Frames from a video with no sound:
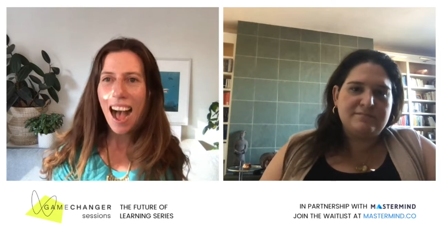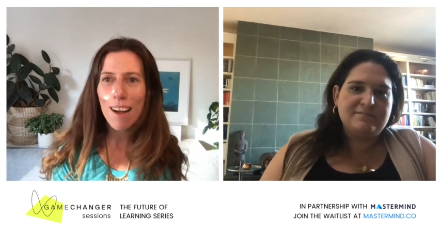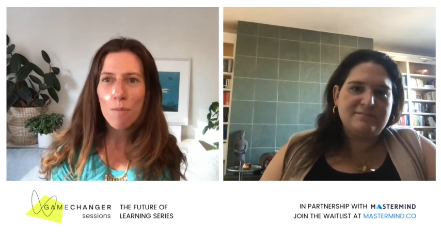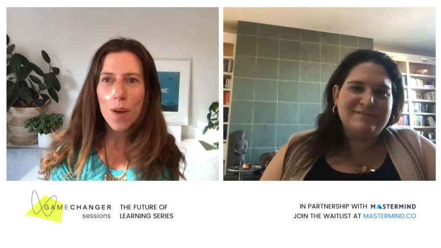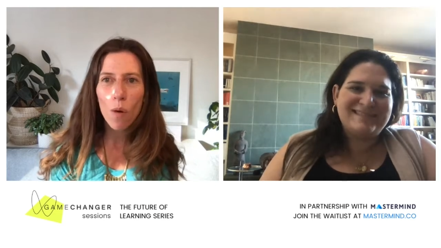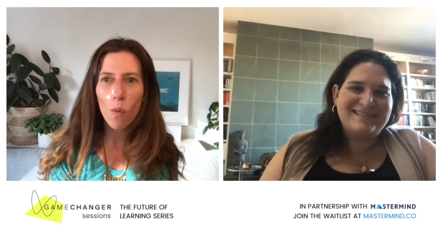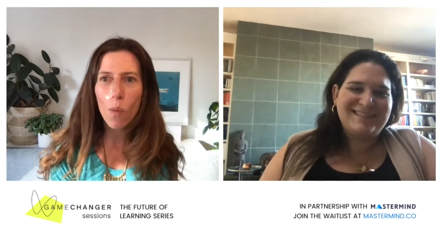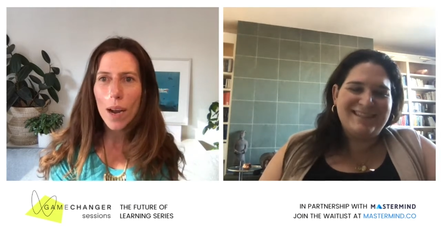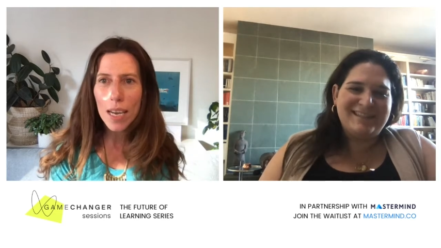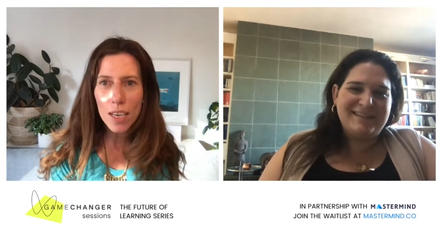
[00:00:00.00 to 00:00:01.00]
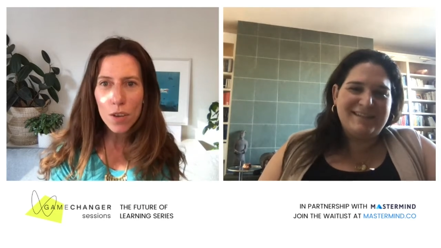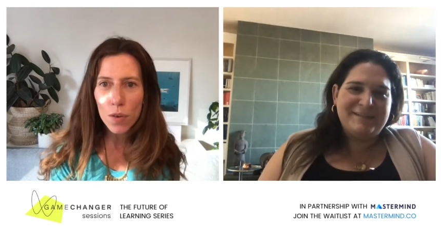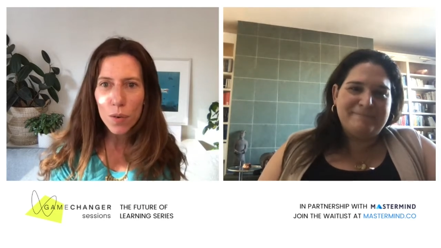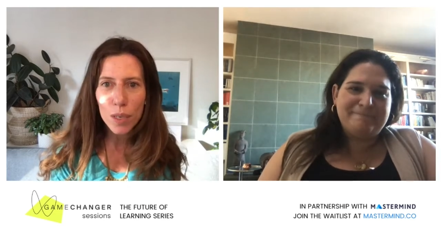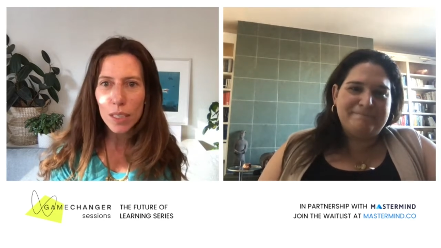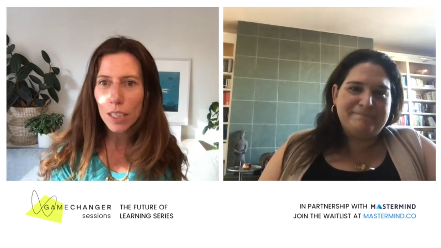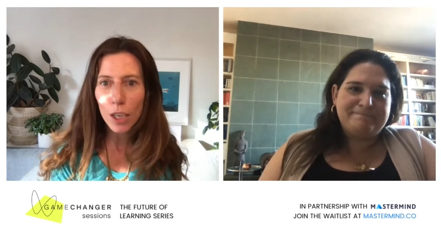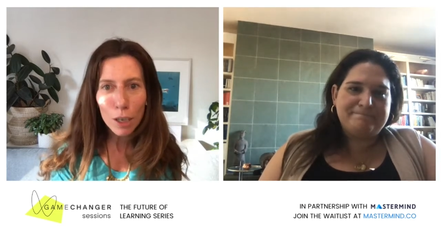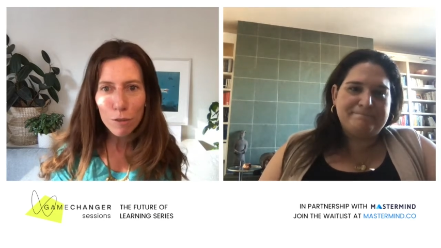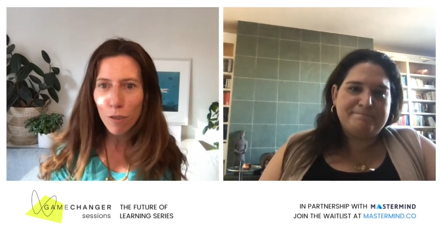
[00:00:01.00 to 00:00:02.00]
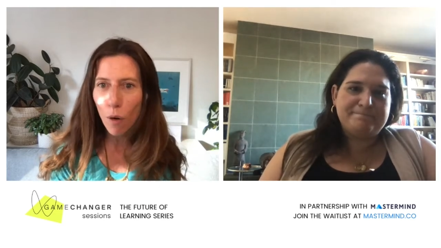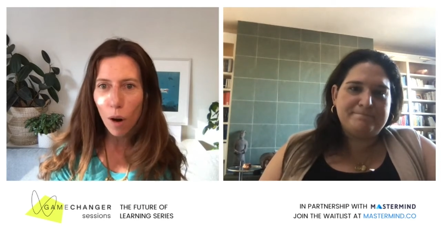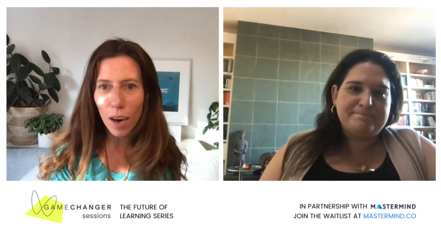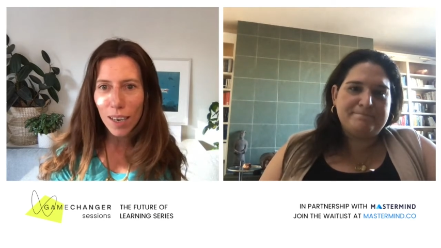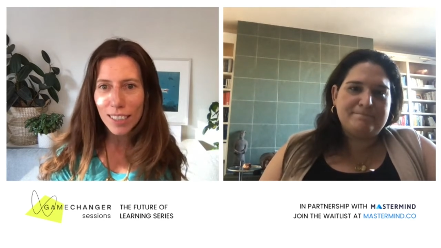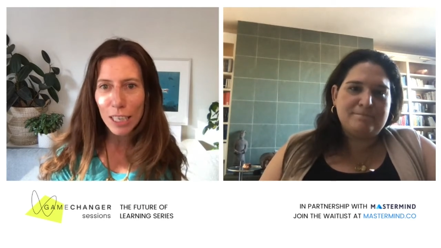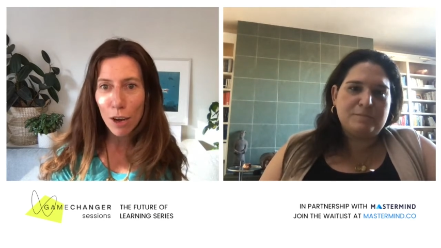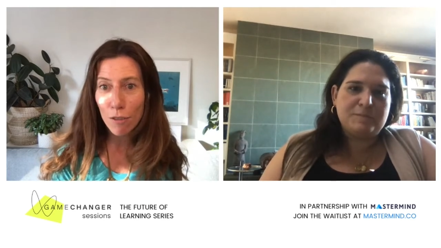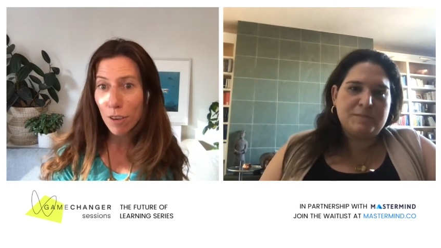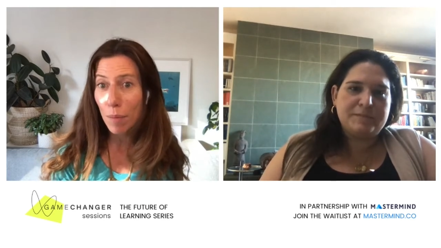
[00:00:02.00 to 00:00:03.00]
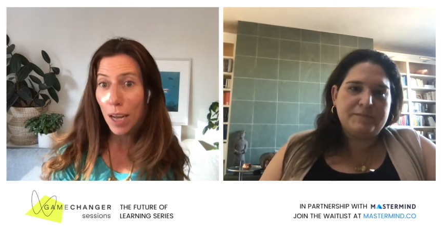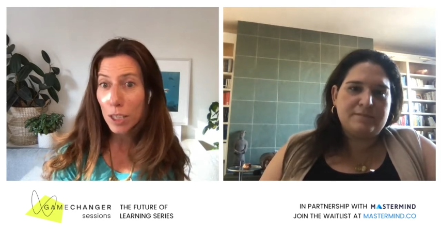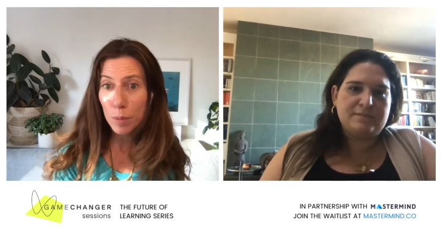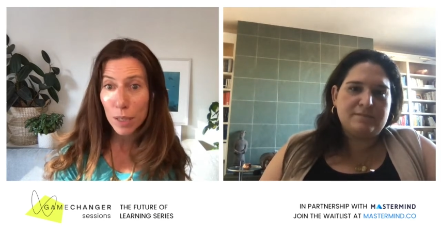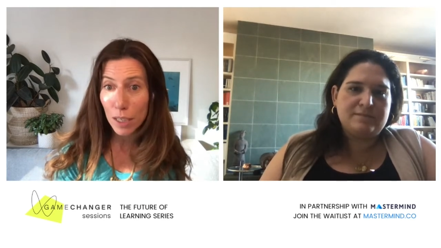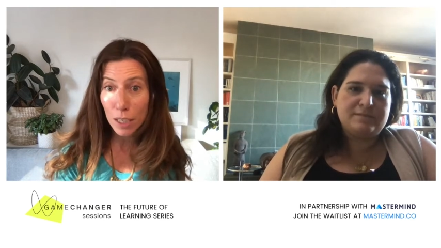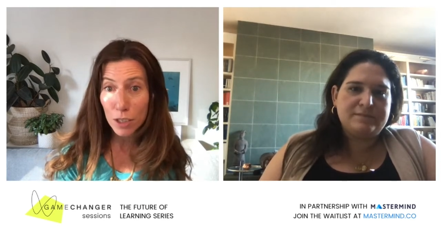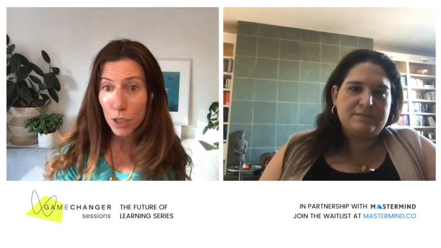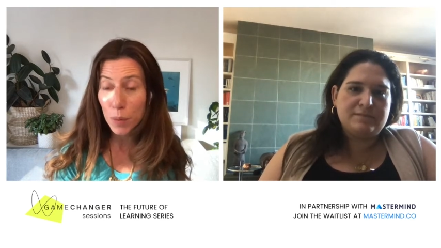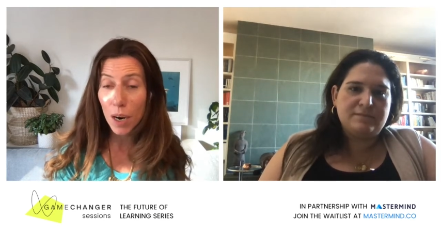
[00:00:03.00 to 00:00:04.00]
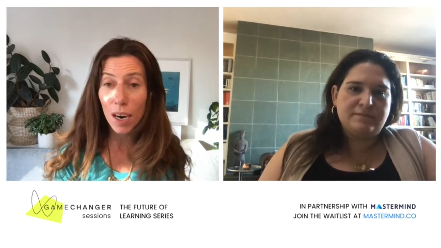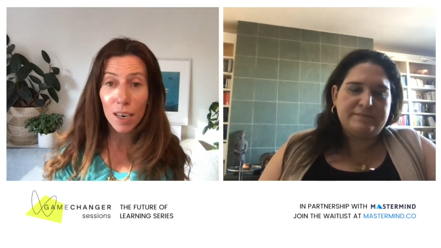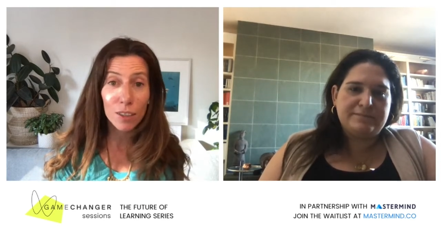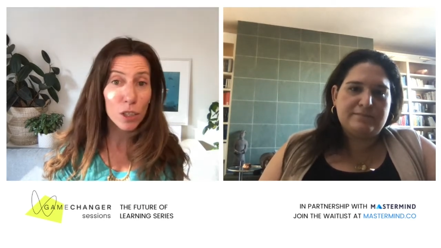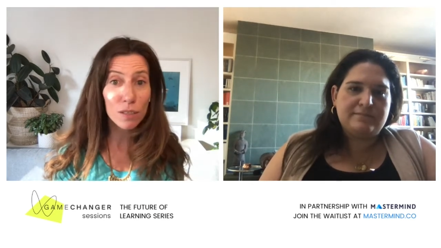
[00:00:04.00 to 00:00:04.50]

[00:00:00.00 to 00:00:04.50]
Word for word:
Speaker 1: Um, what do you look for, you know, from entrepreneurs who are